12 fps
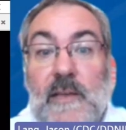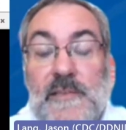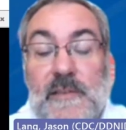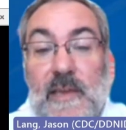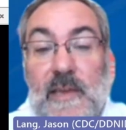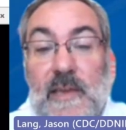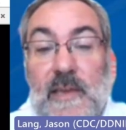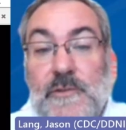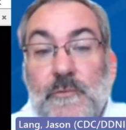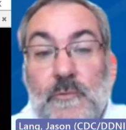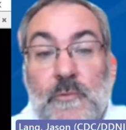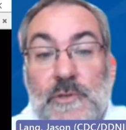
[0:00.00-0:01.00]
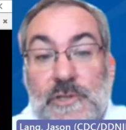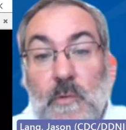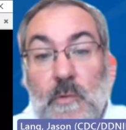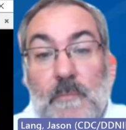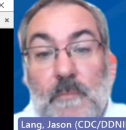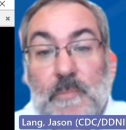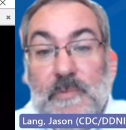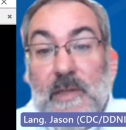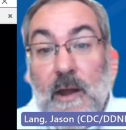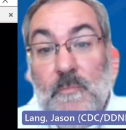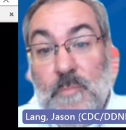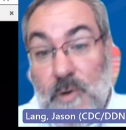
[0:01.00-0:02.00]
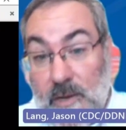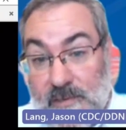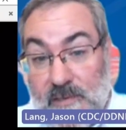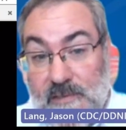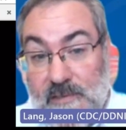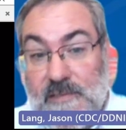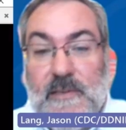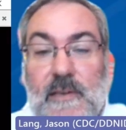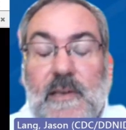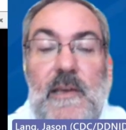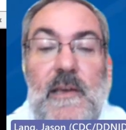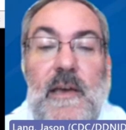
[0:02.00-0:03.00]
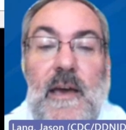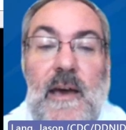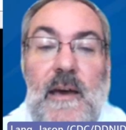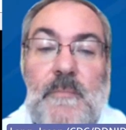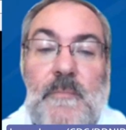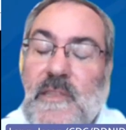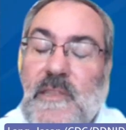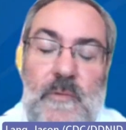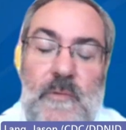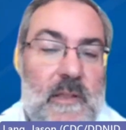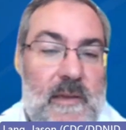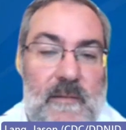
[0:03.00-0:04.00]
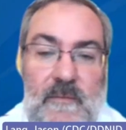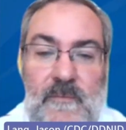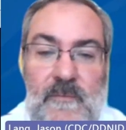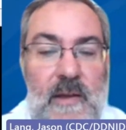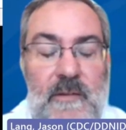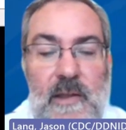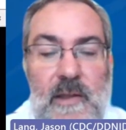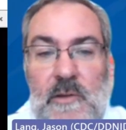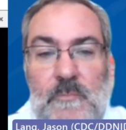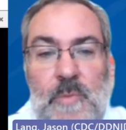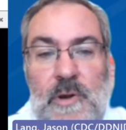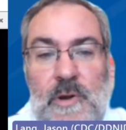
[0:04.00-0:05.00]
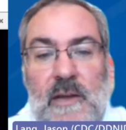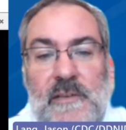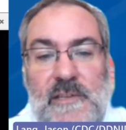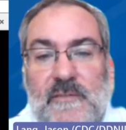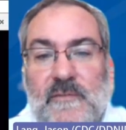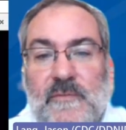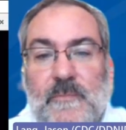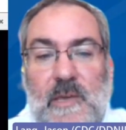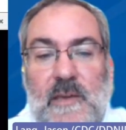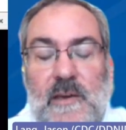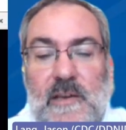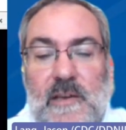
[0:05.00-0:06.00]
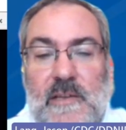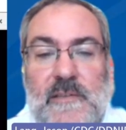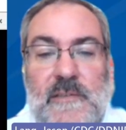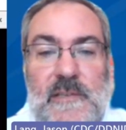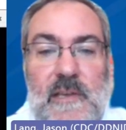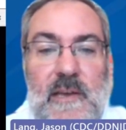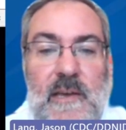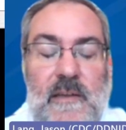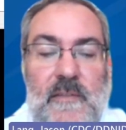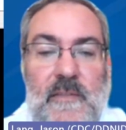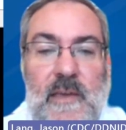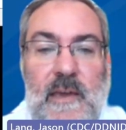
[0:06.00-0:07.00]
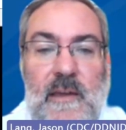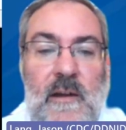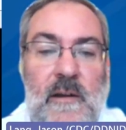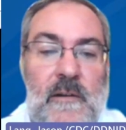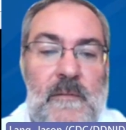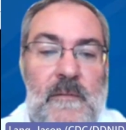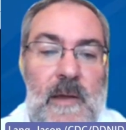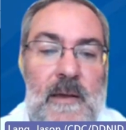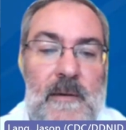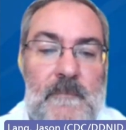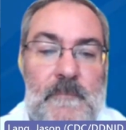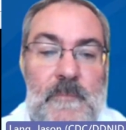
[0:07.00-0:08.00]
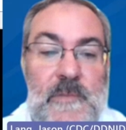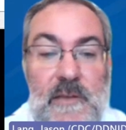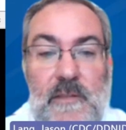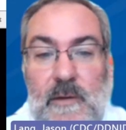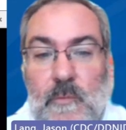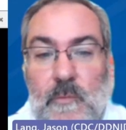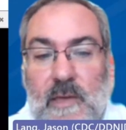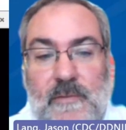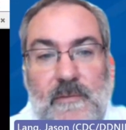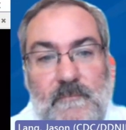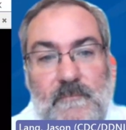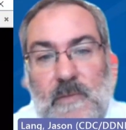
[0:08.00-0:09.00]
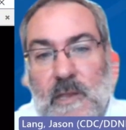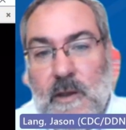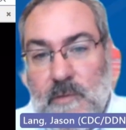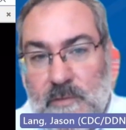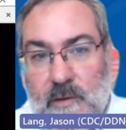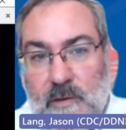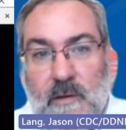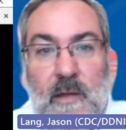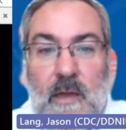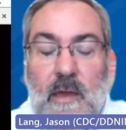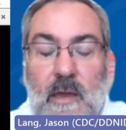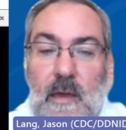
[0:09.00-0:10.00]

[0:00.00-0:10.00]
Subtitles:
So they do show up, they are present, but they're really very unproductive because they are dealing with, either